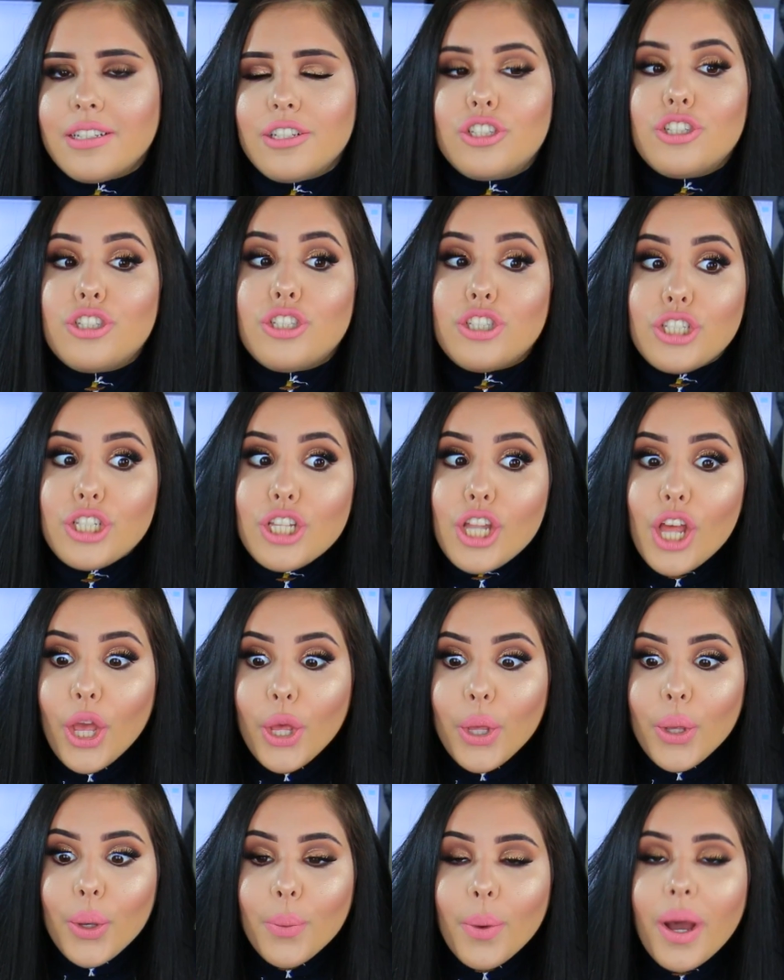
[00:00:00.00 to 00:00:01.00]
So
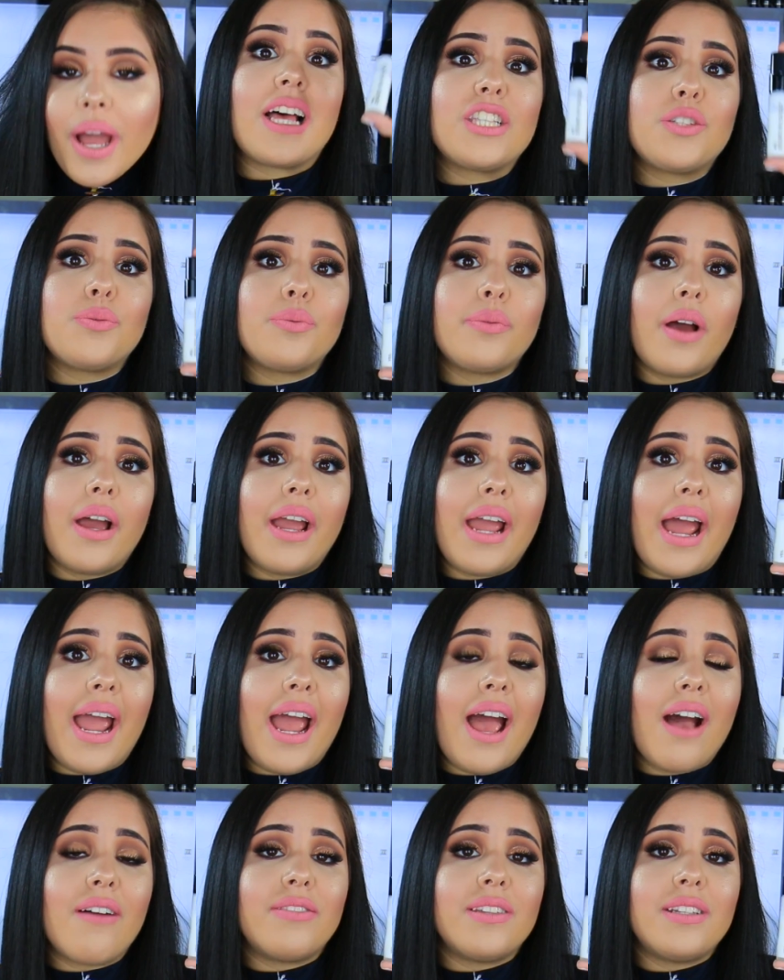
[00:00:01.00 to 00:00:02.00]
that's why I
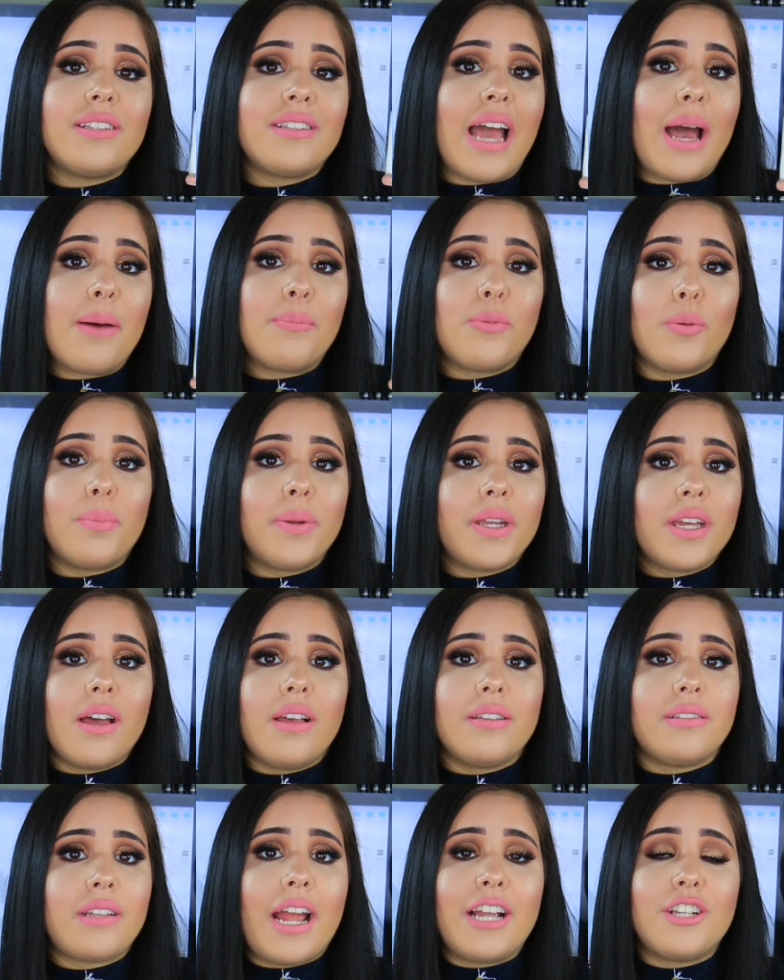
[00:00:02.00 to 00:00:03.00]
have the sample,
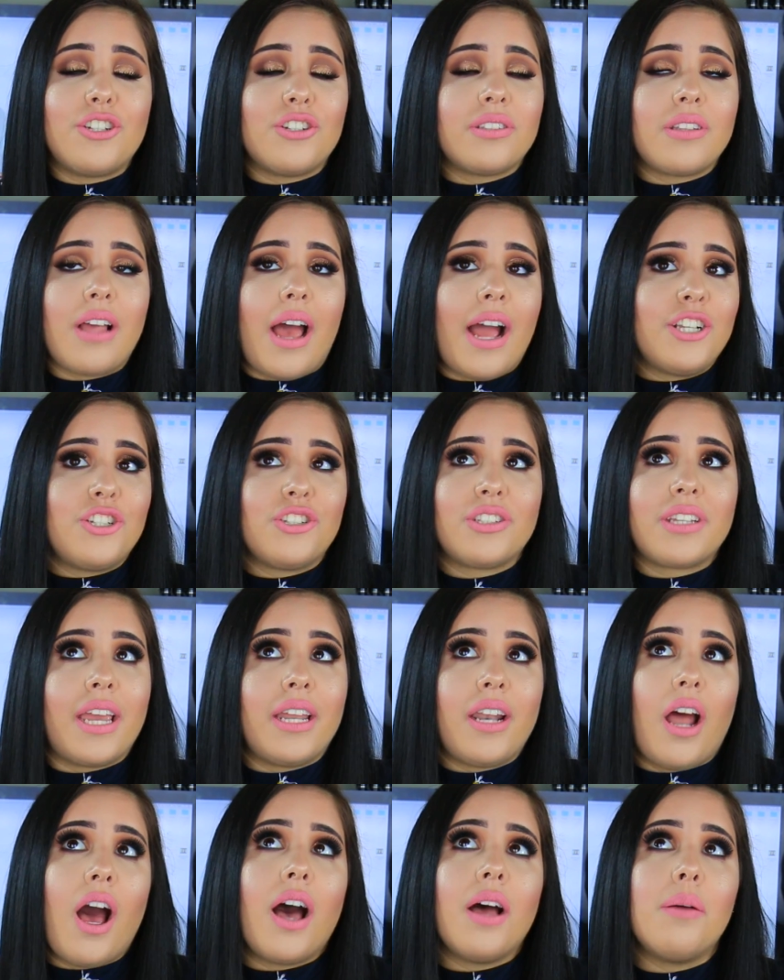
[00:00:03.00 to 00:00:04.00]
because I just
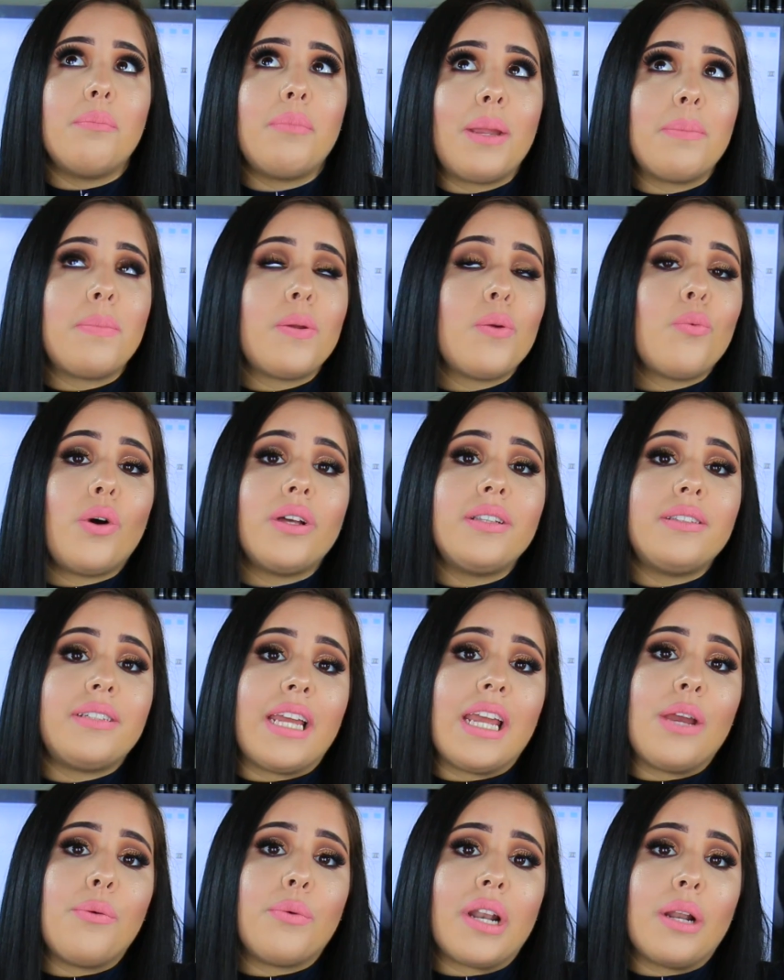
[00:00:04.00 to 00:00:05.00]
cannot. Maybe one
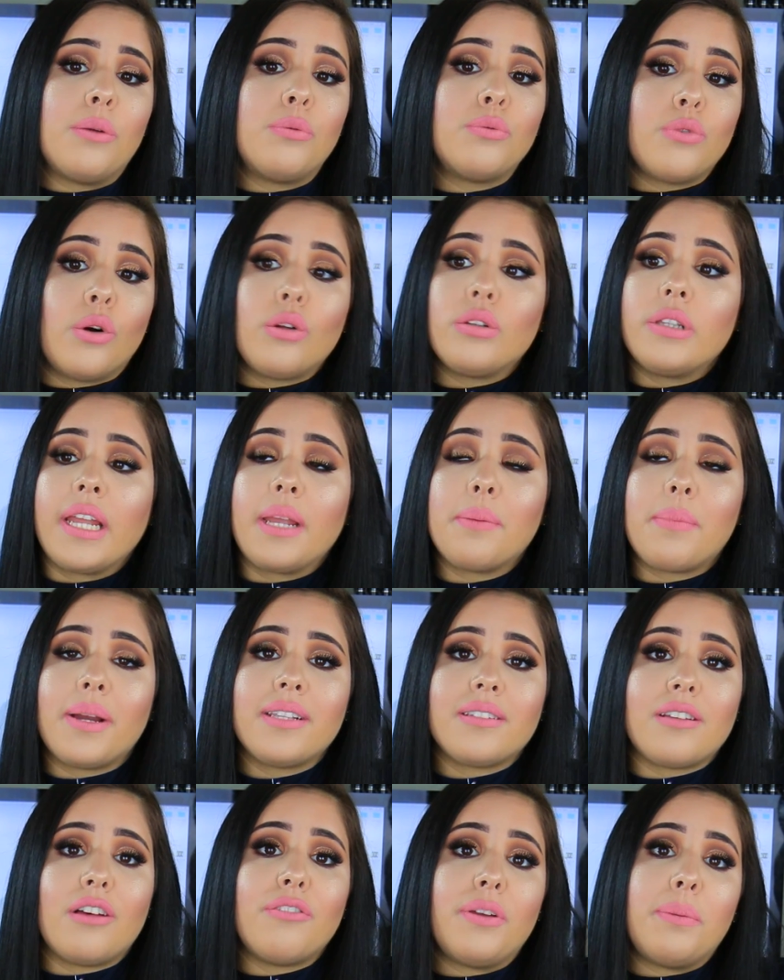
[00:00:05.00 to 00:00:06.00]
day when I'm rolling
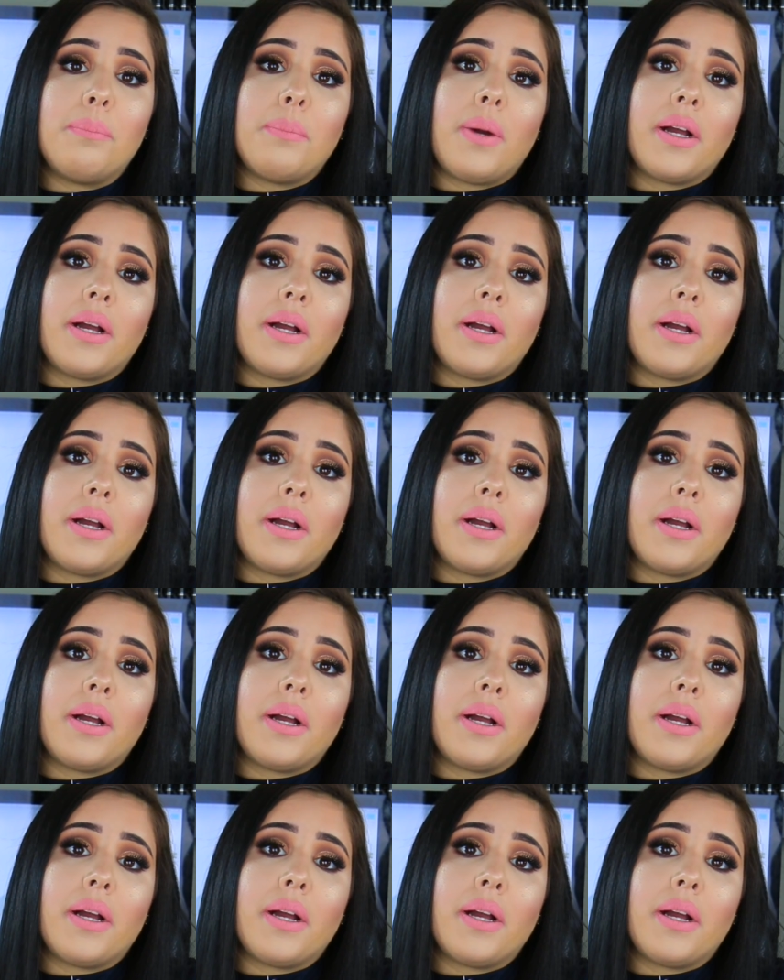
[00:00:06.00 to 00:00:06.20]
myself in